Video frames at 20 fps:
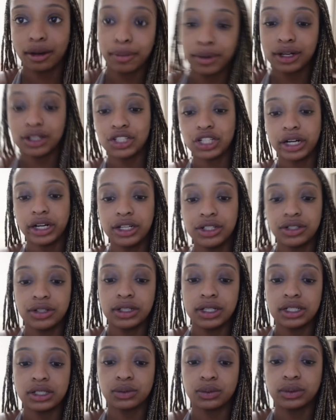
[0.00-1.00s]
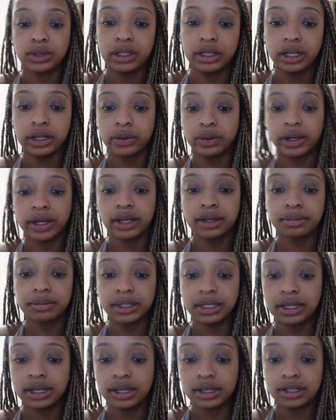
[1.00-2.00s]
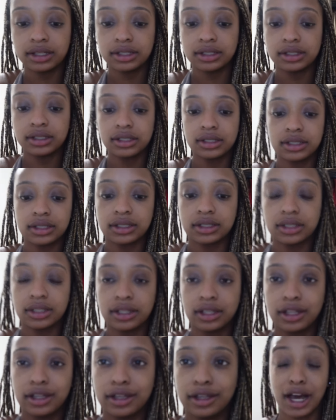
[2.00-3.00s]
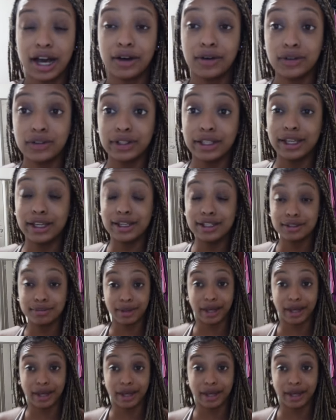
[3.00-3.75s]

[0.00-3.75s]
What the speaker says: I'm gonna try to do this really quick because not only is